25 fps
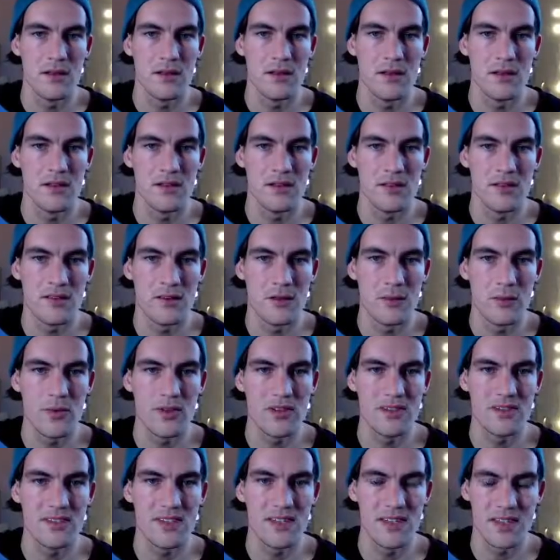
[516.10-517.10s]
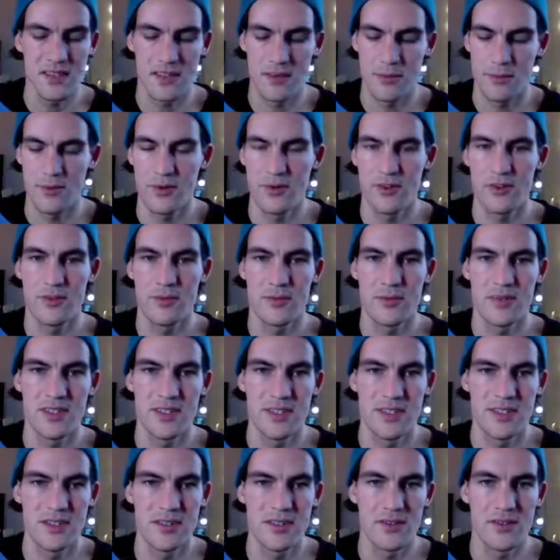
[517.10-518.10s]
So we'll set the box
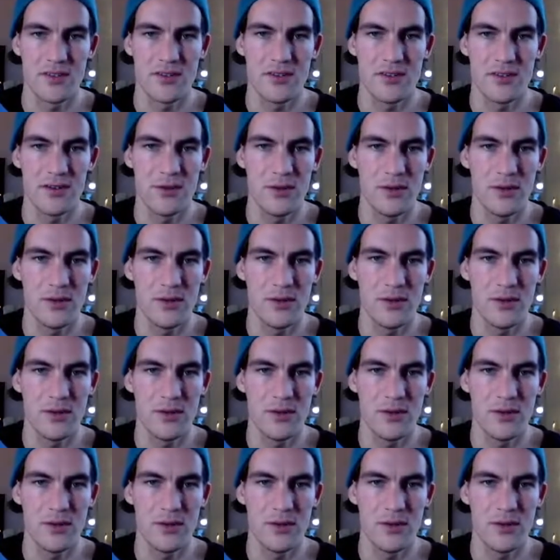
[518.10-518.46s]
position to 2.